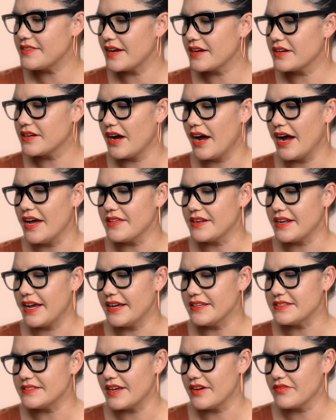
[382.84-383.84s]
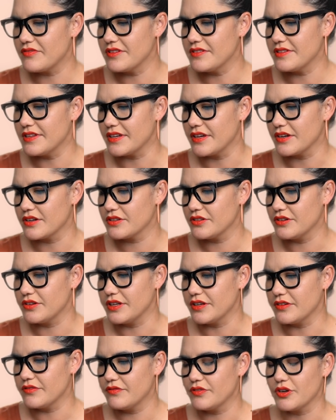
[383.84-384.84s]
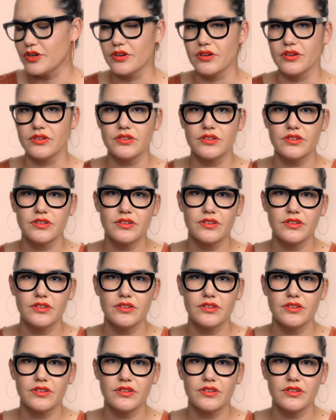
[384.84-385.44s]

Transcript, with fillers: that guy that hates everything, including food.